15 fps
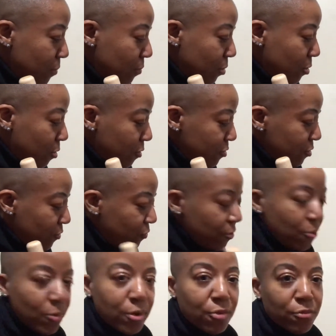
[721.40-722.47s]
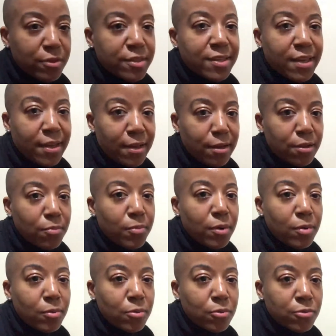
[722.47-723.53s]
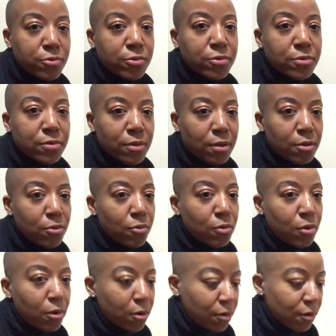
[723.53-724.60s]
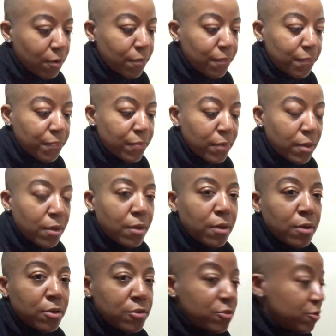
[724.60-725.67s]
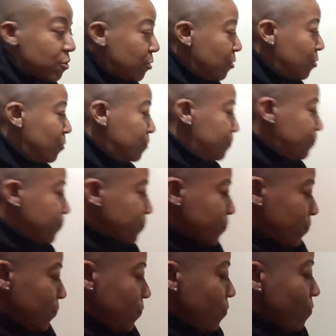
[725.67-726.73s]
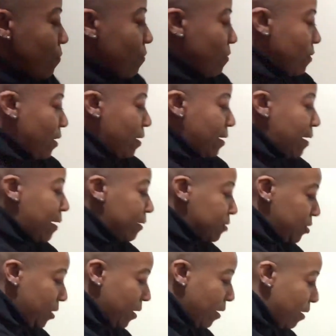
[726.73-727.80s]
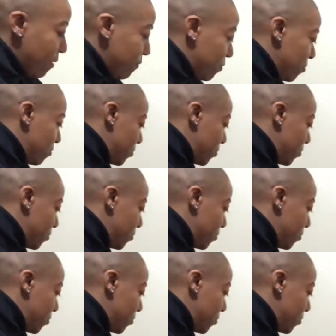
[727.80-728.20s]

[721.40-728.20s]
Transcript: But also if you want to retain the bubbles a little longer. So I actually have the